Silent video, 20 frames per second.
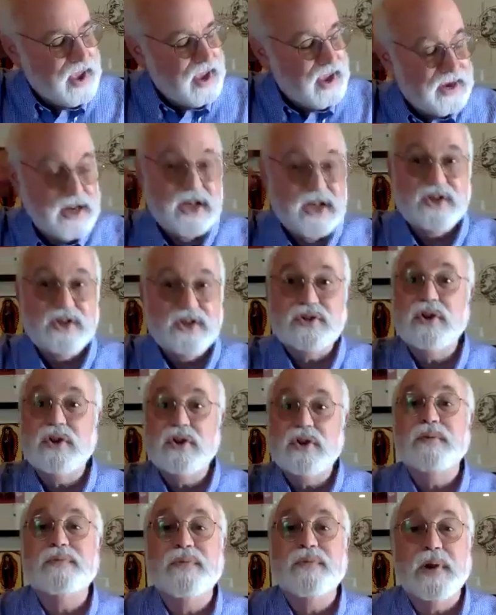And he stood
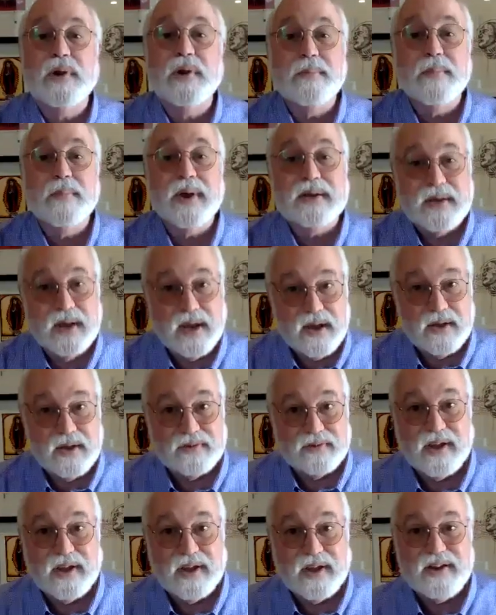in front of my
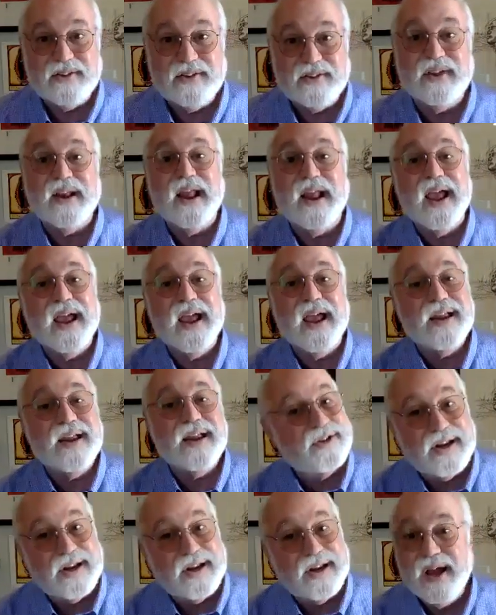desk and he said, "Hey,
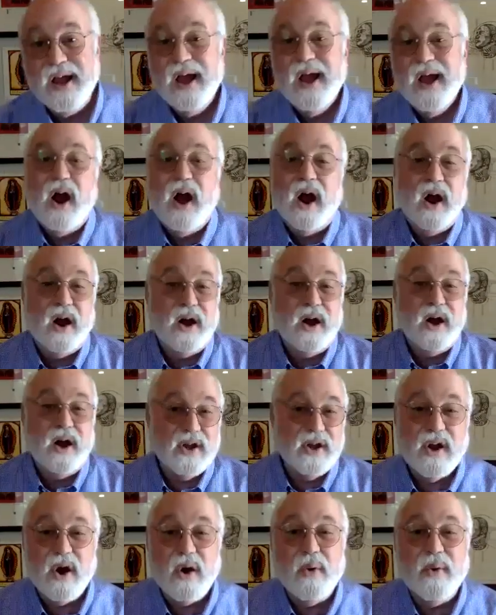G, are
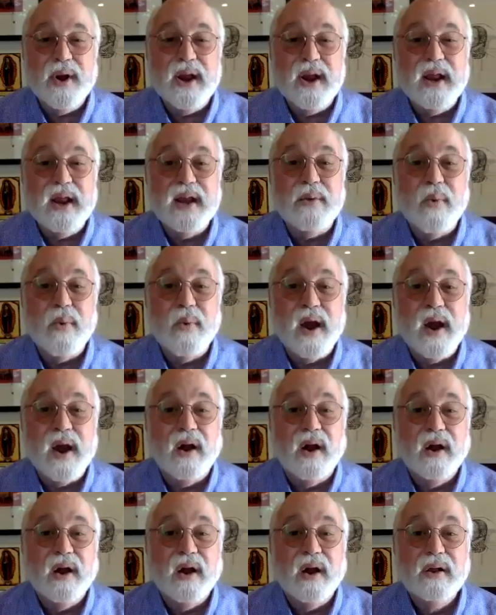you going
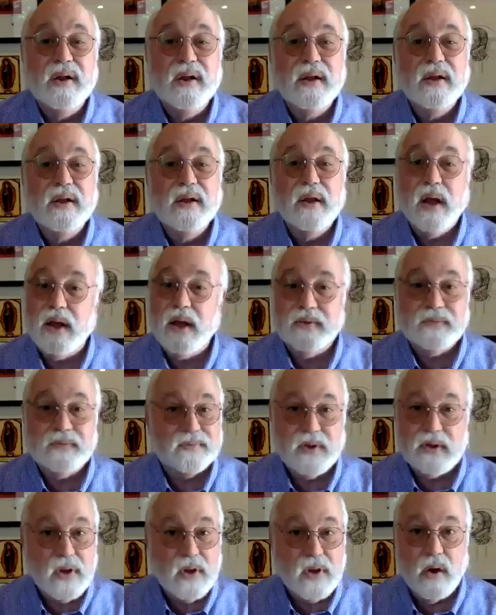anywhere?" I
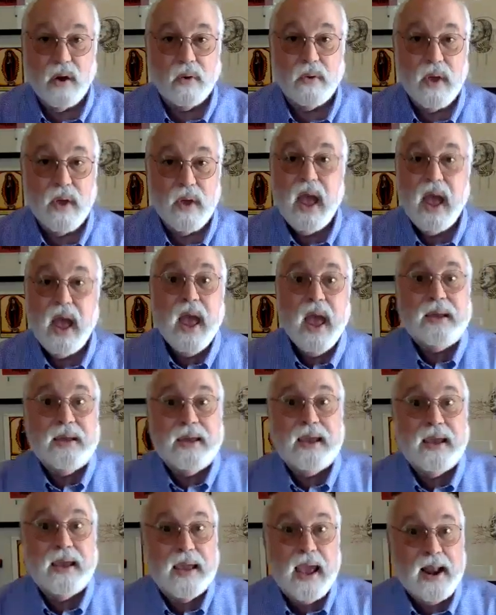said, "No."
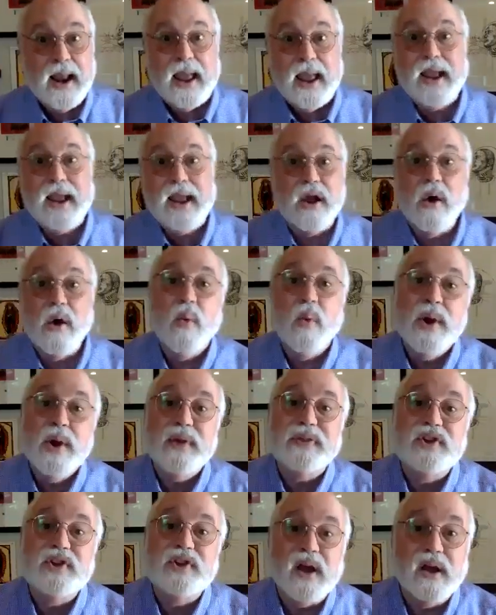"Can I go
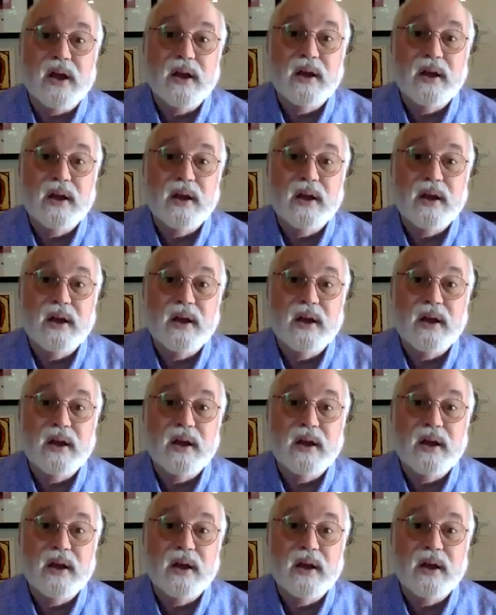with you?"